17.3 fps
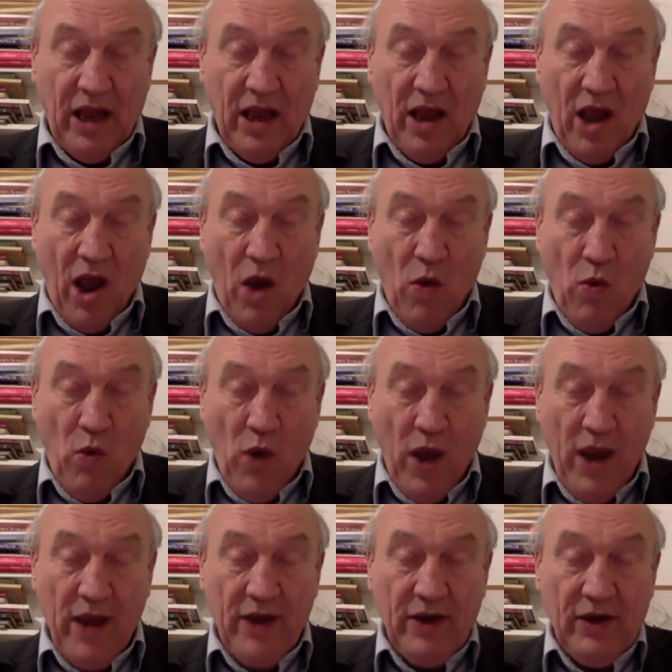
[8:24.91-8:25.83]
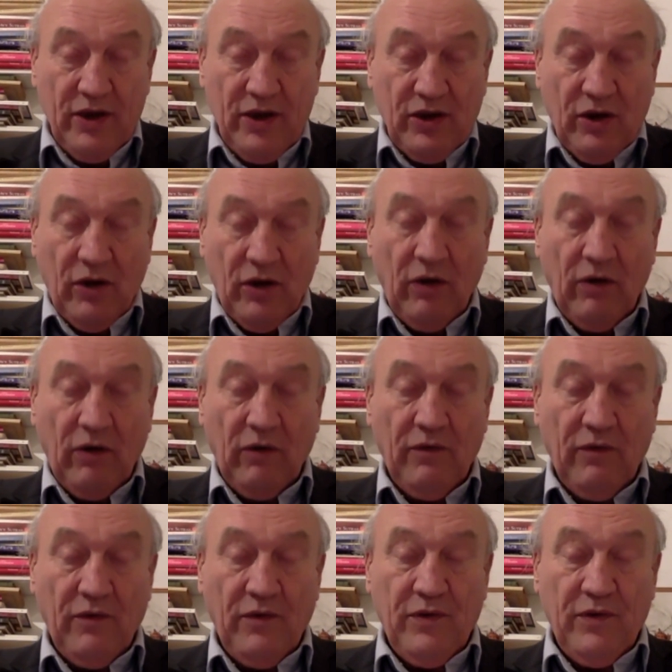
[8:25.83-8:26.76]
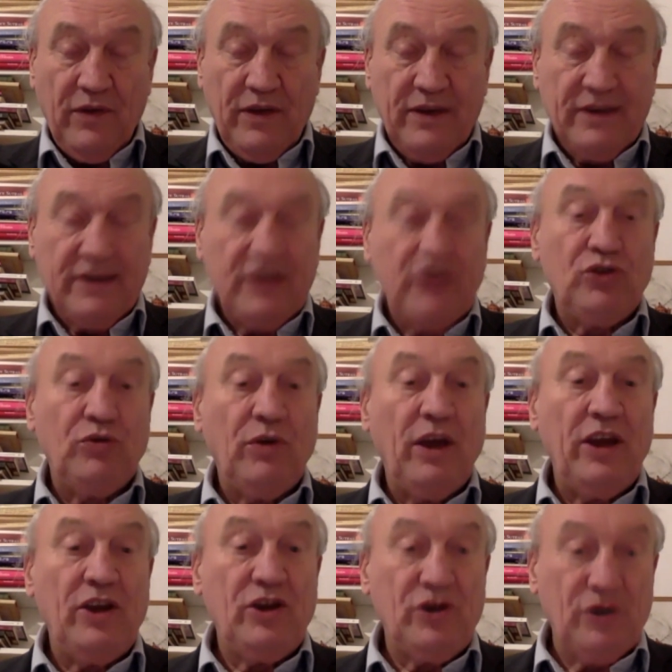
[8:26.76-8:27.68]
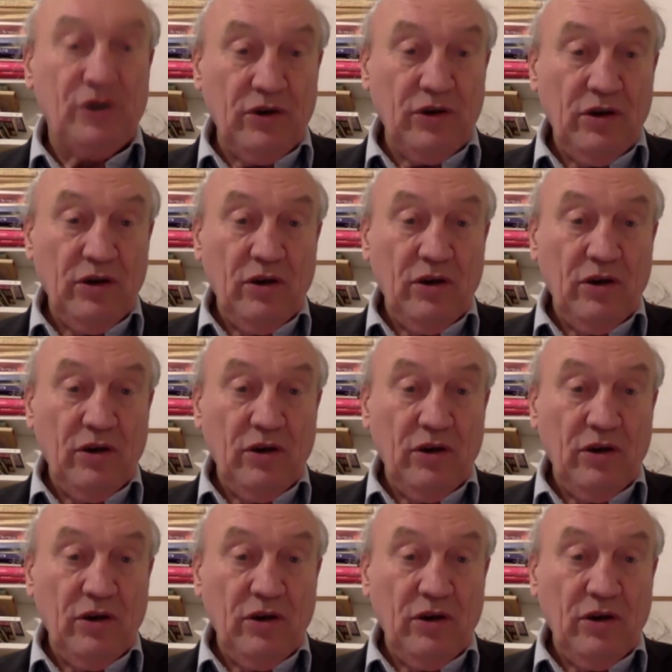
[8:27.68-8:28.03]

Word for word: awareness of the situation